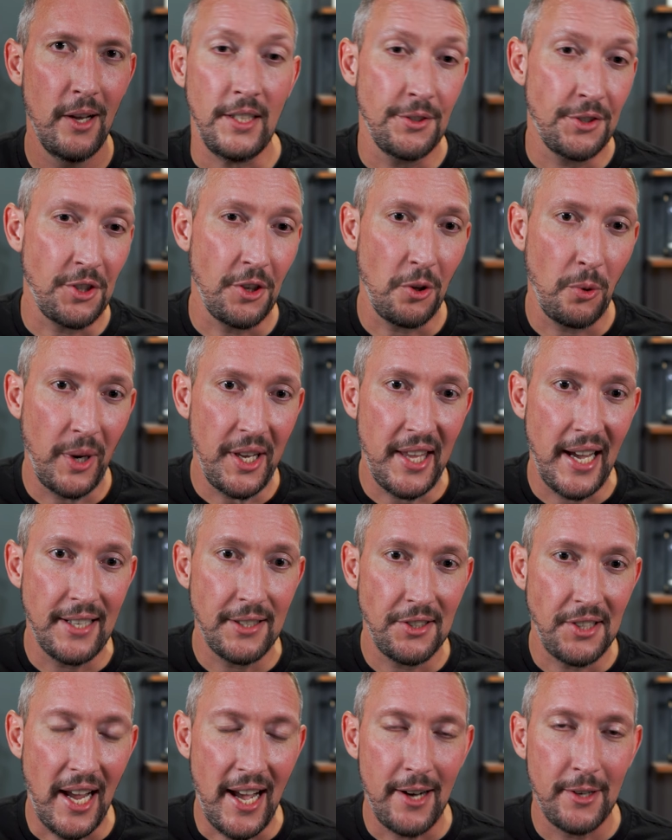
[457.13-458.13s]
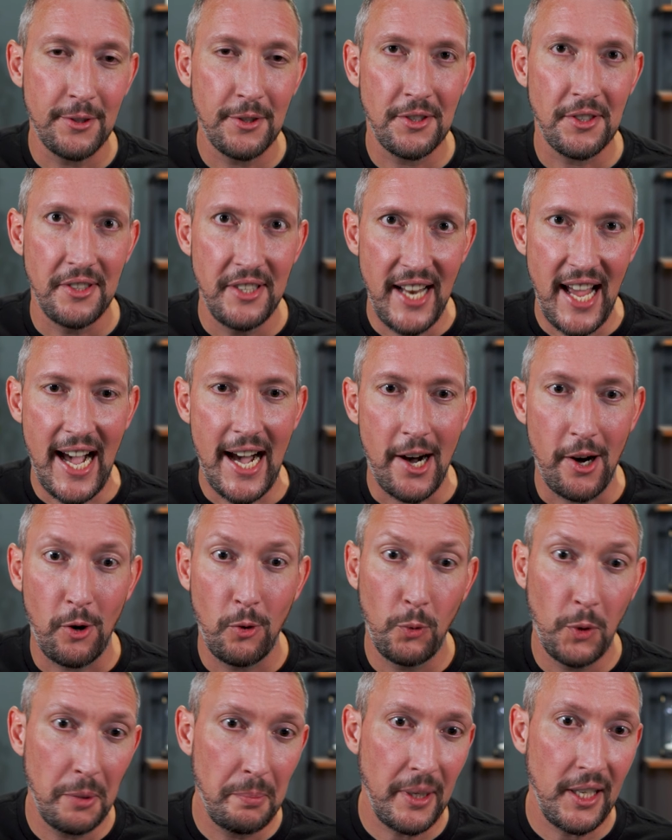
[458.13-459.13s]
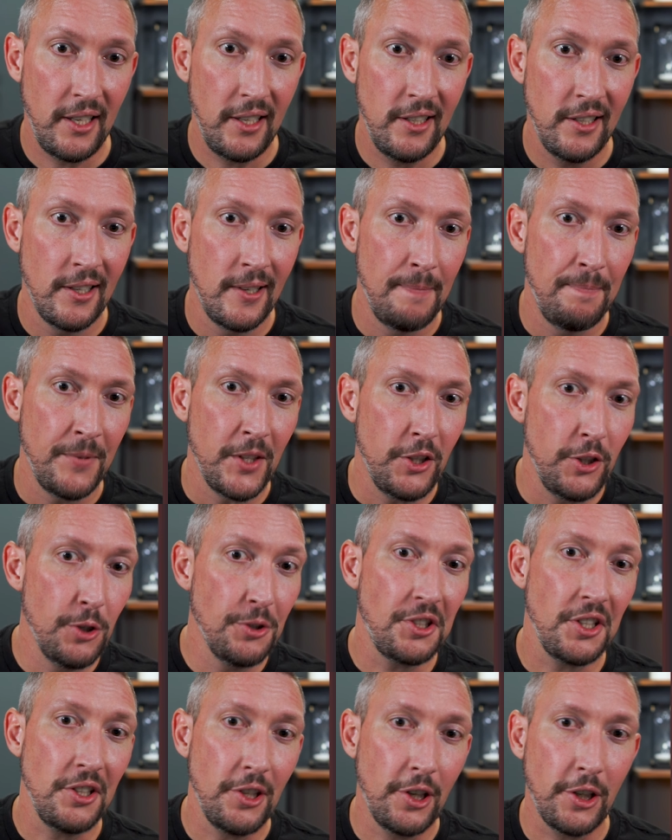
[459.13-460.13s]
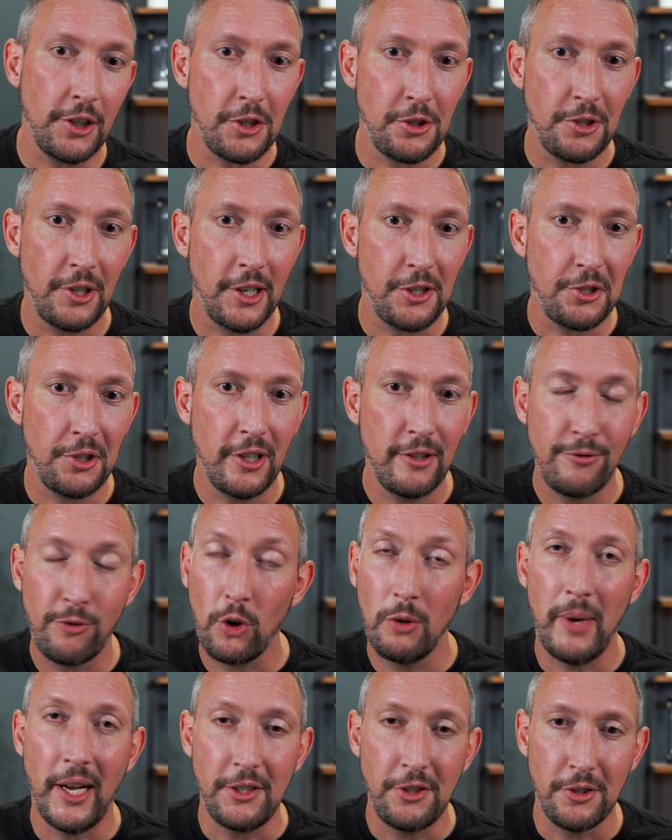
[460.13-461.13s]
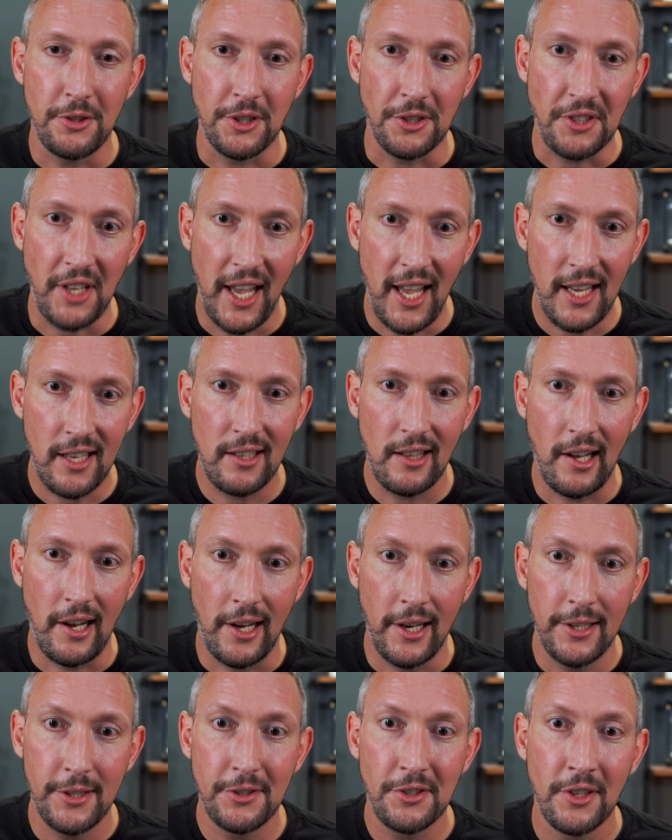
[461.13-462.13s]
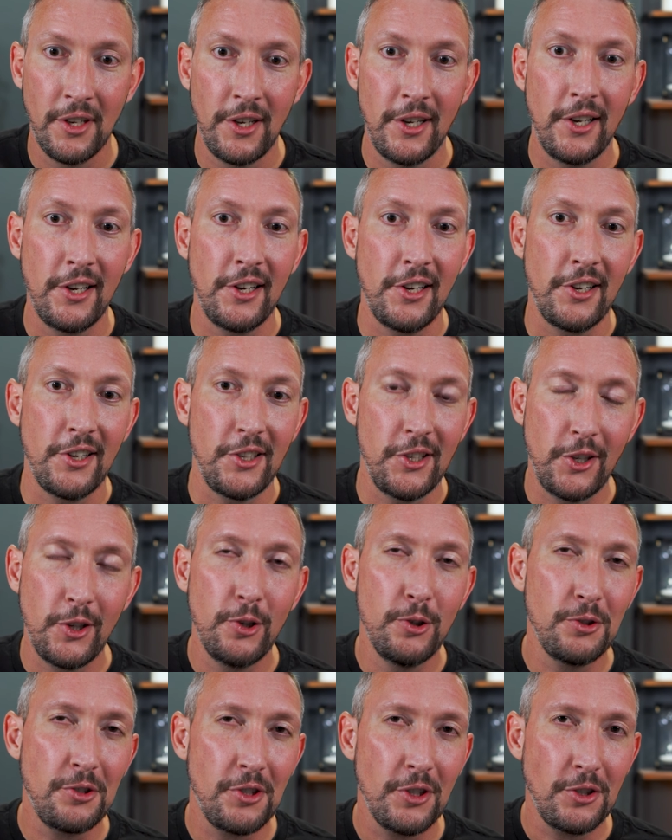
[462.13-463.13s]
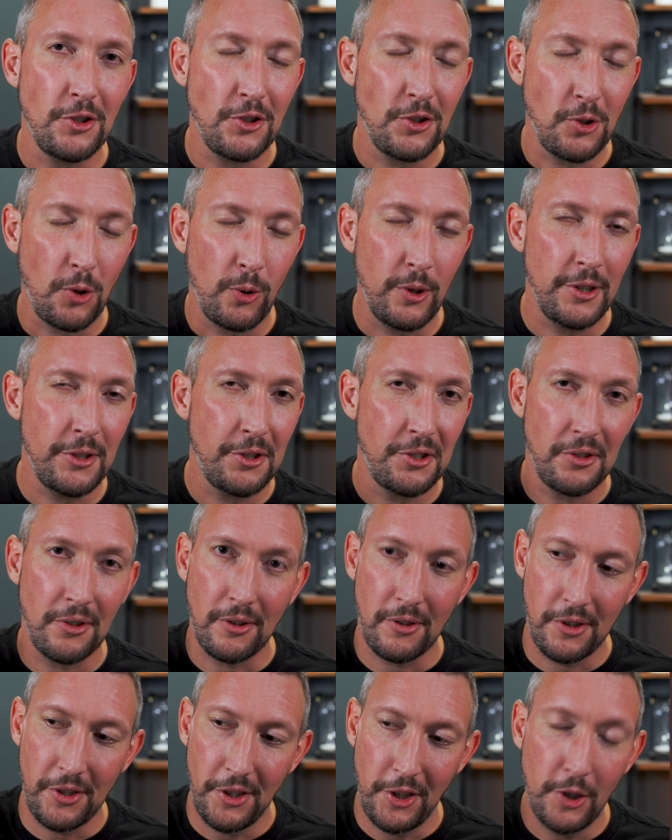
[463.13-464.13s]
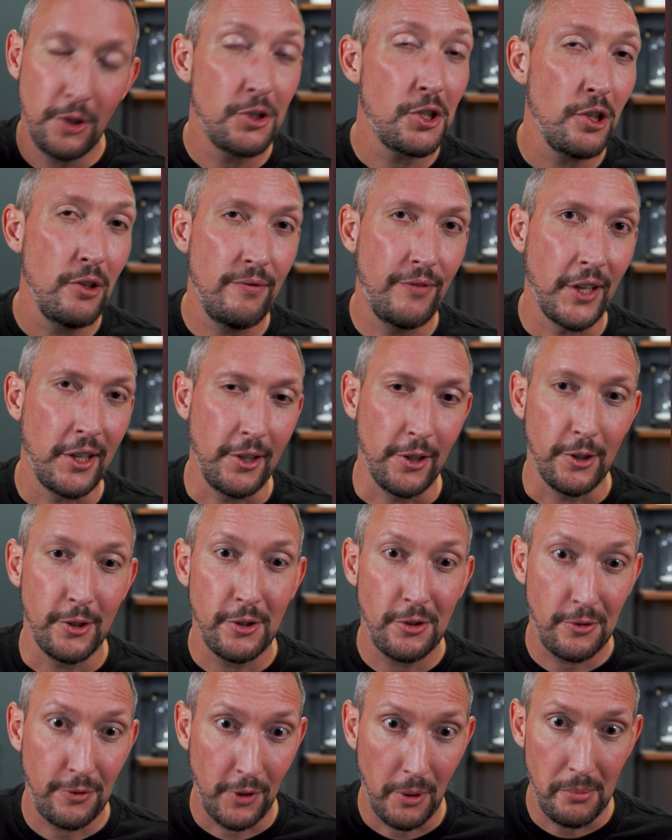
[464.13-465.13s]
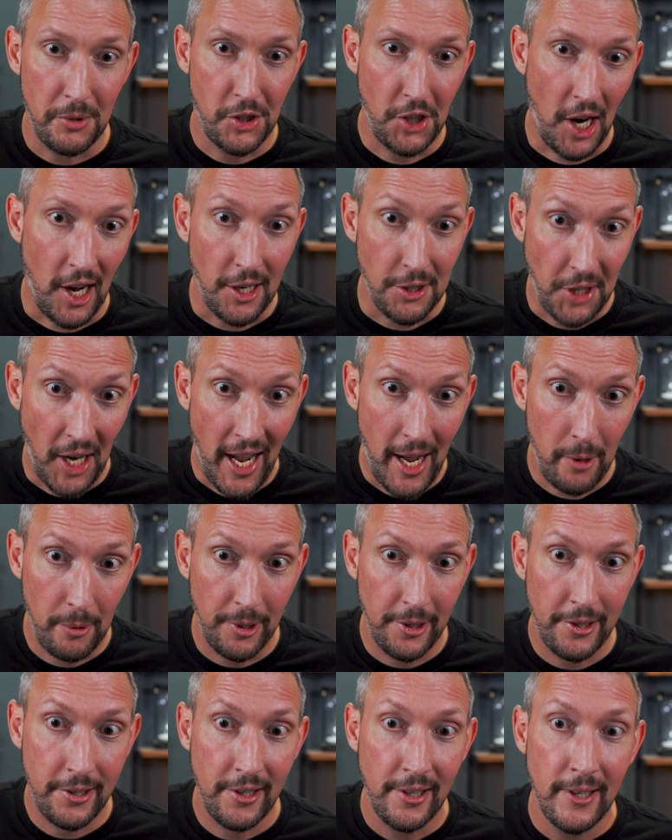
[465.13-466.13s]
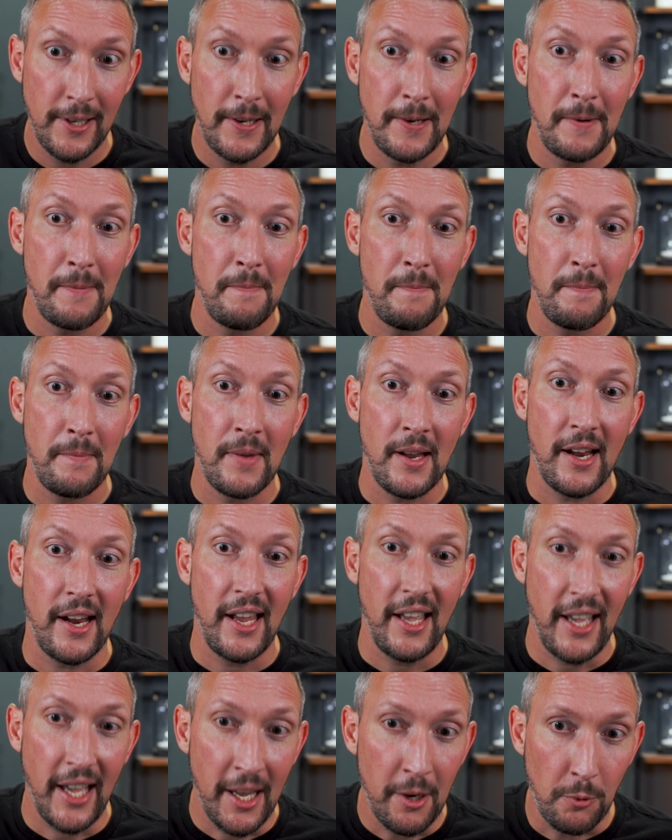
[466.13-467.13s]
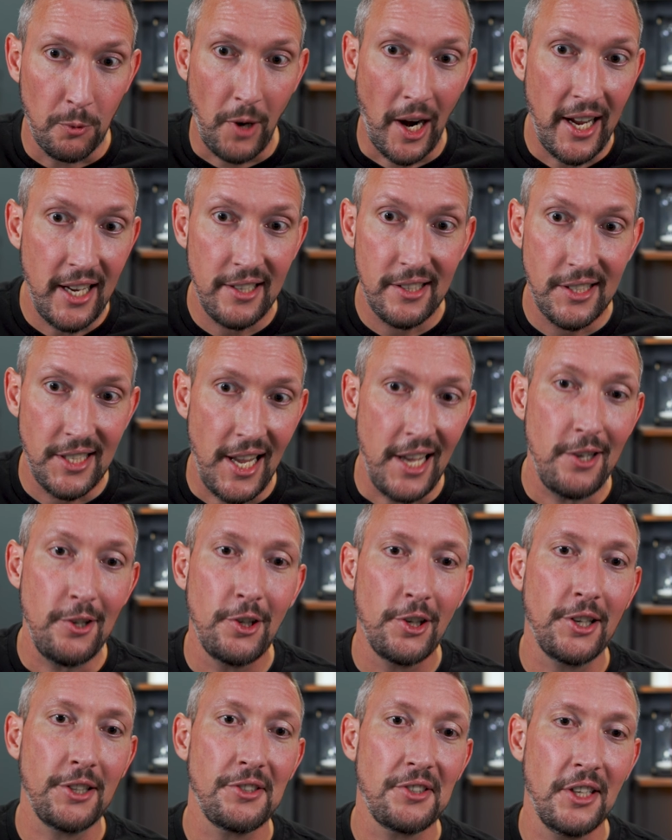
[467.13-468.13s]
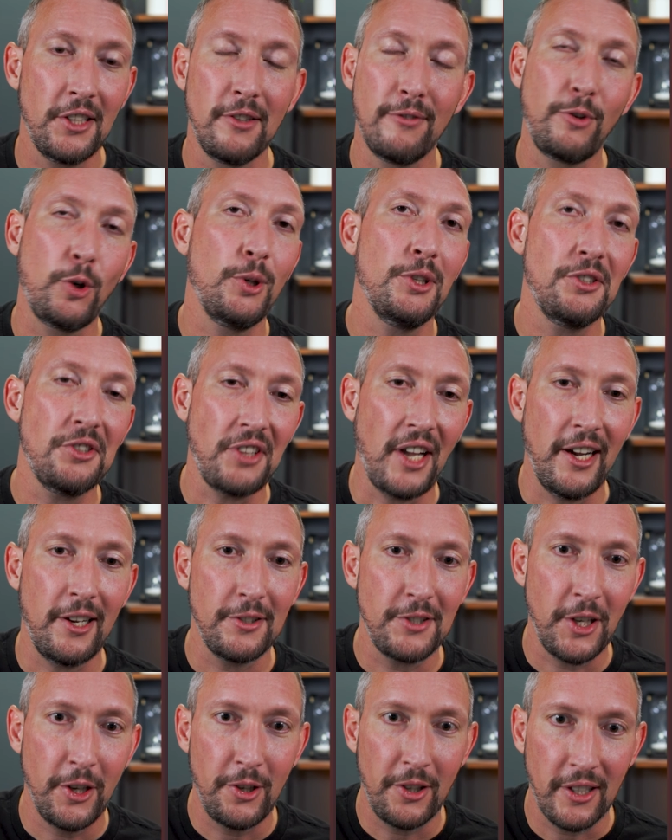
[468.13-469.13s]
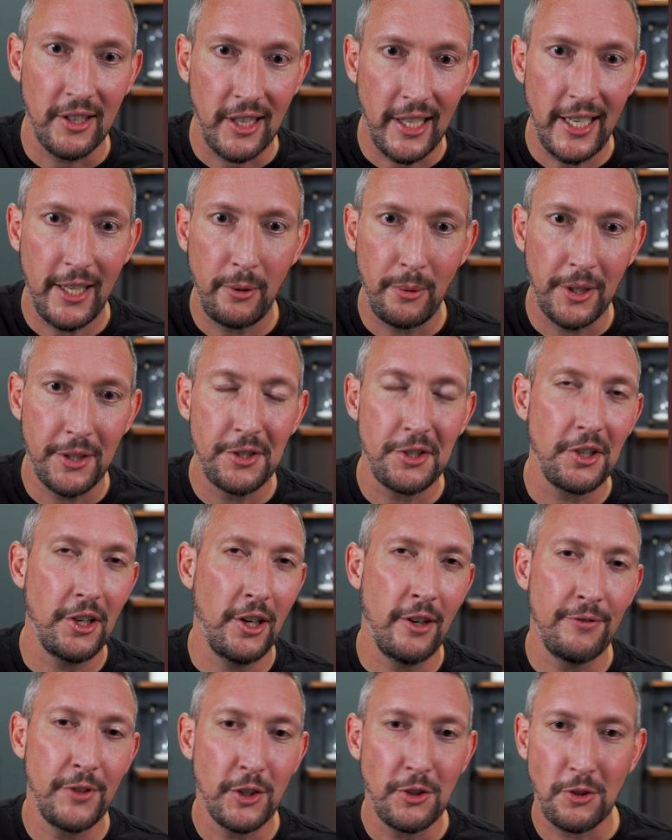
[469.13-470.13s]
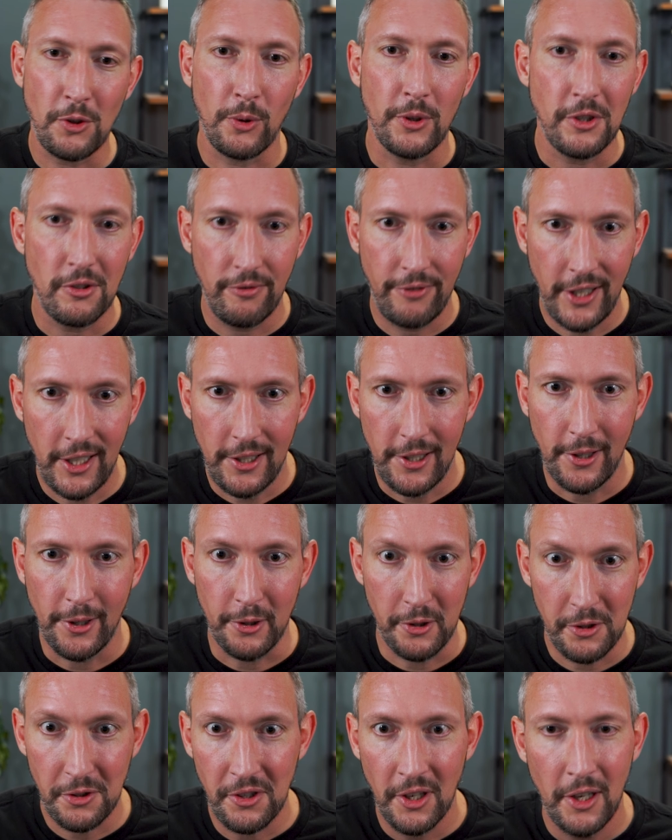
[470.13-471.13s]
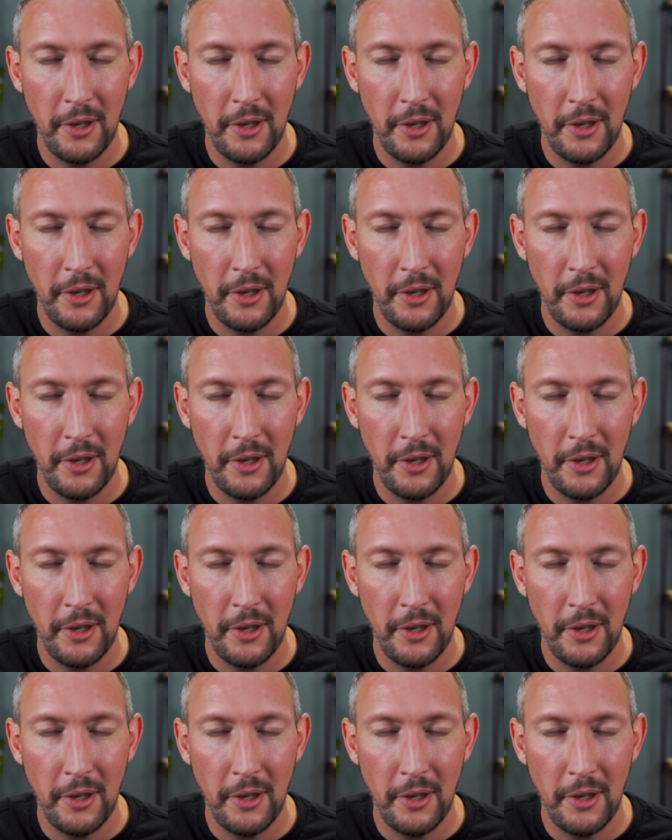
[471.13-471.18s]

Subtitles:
And so the way that sounds now would be using the hook structure and formats you just analyze, use the source YouTube videos from Josh Howard and write 10 hooks in the voice style, tone, and language of the source videos,